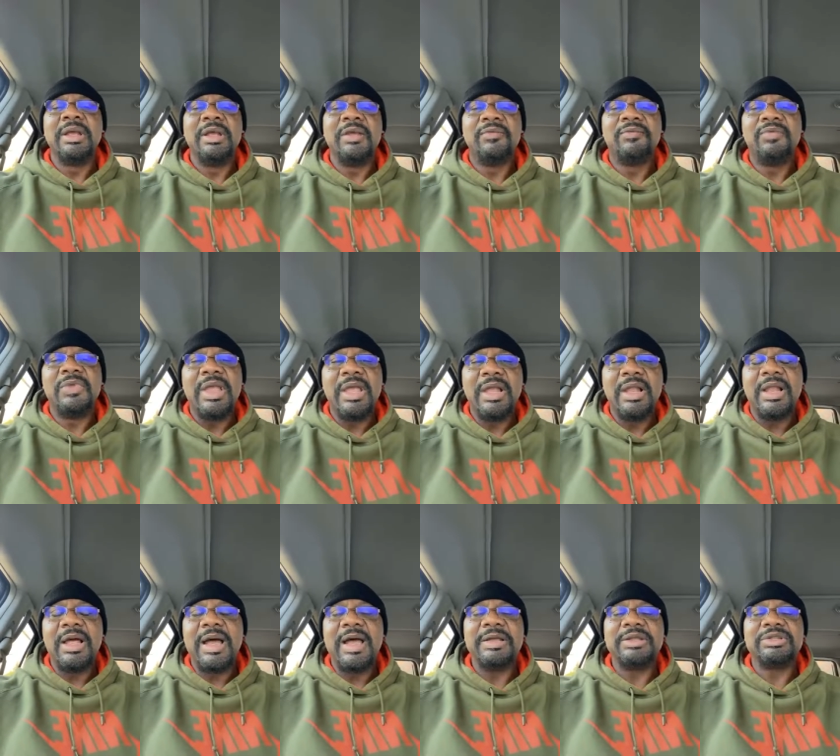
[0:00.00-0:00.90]
If they
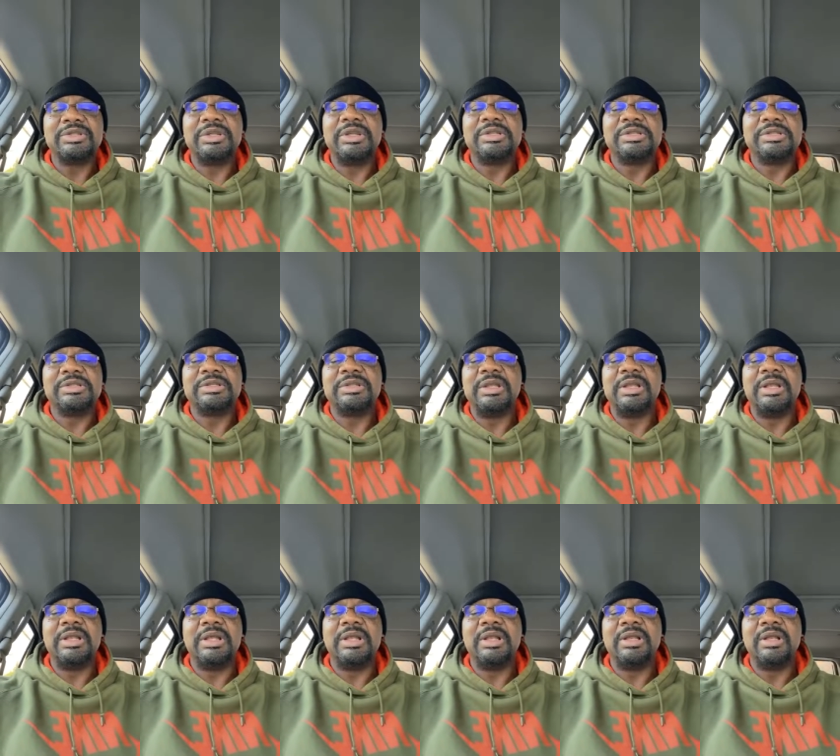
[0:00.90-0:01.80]
lie, cheat,
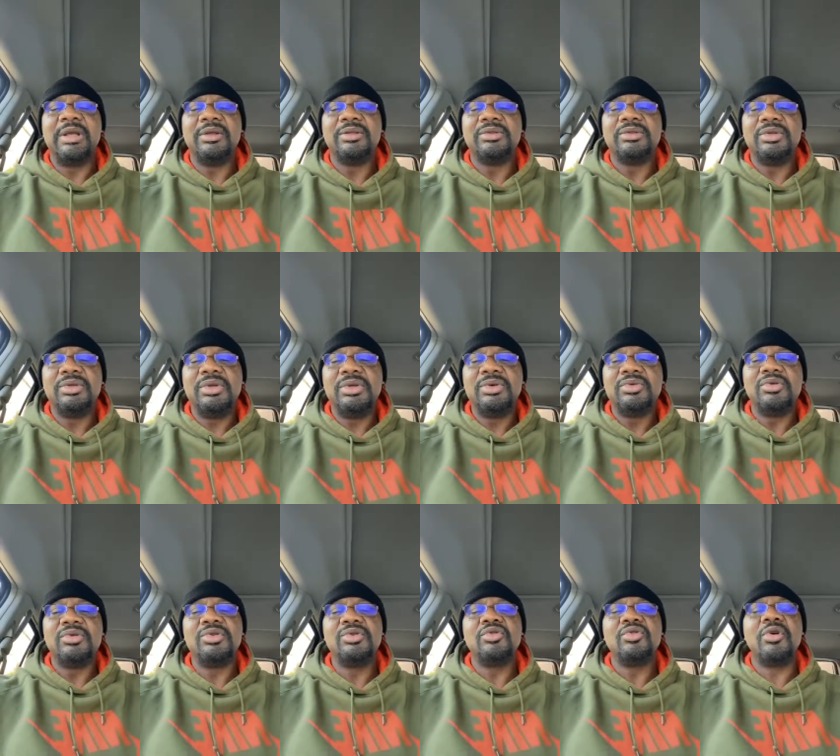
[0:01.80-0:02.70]
steal unto
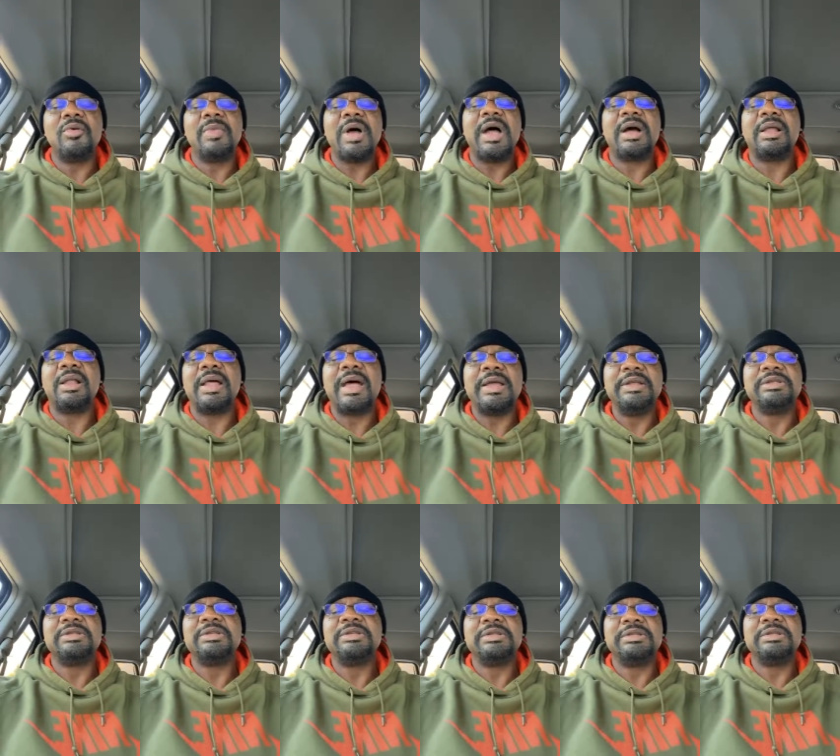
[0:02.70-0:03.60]
you, and you go back, lie,
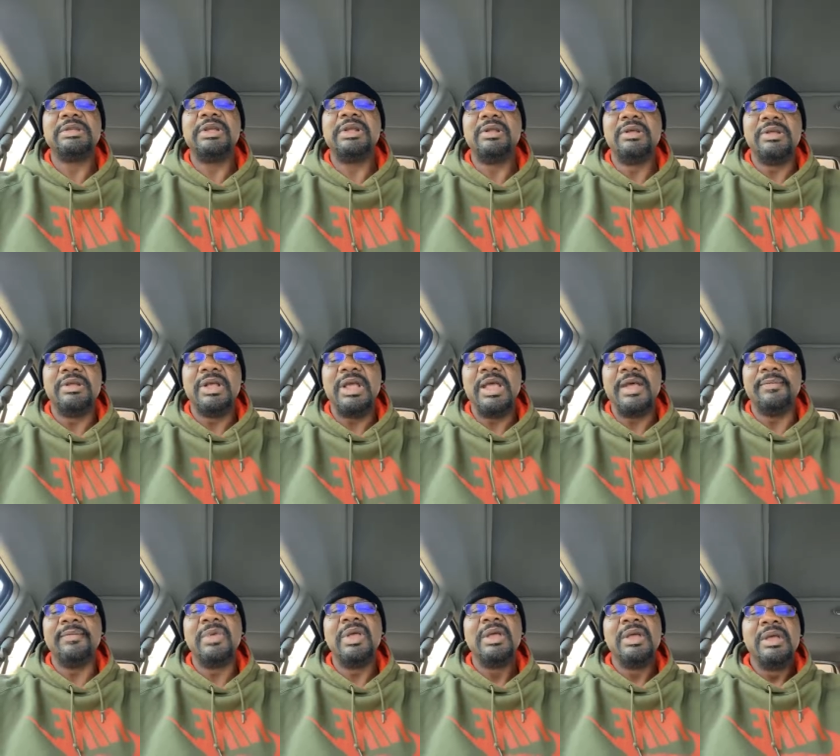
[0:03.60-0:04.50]
cheat, steal on
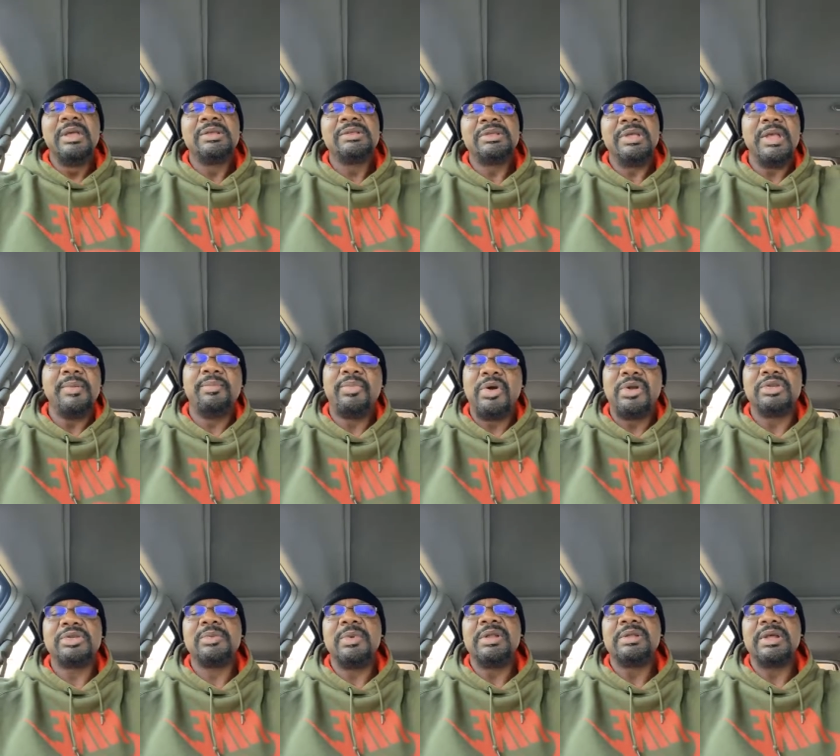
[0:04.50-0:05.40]
them, same
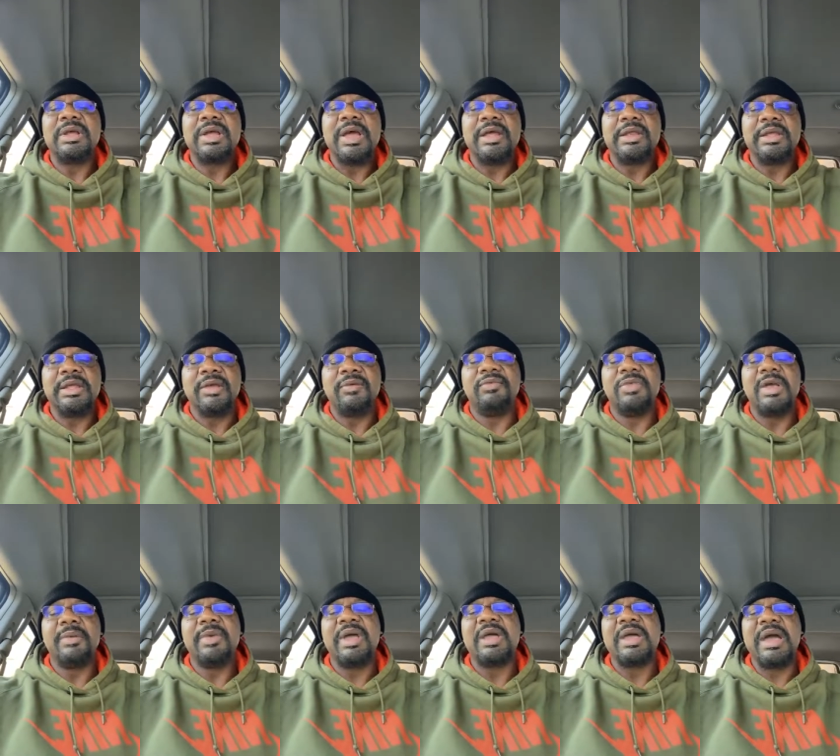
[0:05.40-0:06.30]
punishment I gotta give
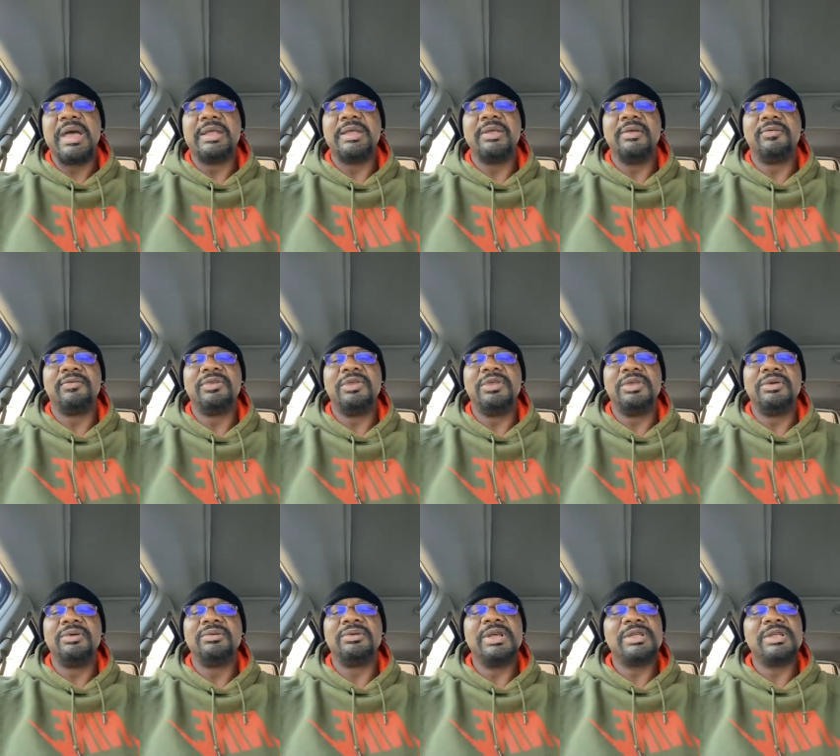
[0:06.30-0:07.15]
them, I gotta give to you.